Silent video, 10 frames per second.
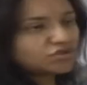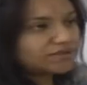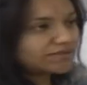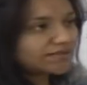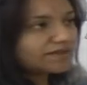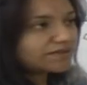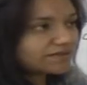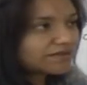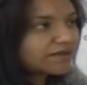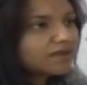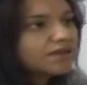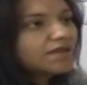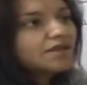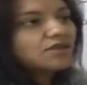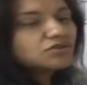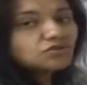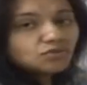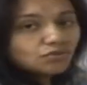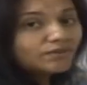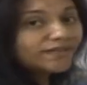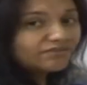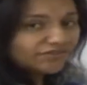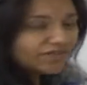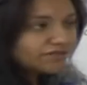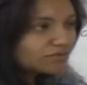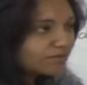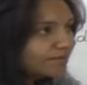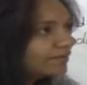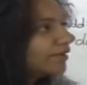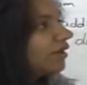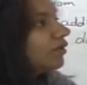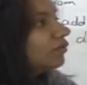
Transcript: in size. So, give reason,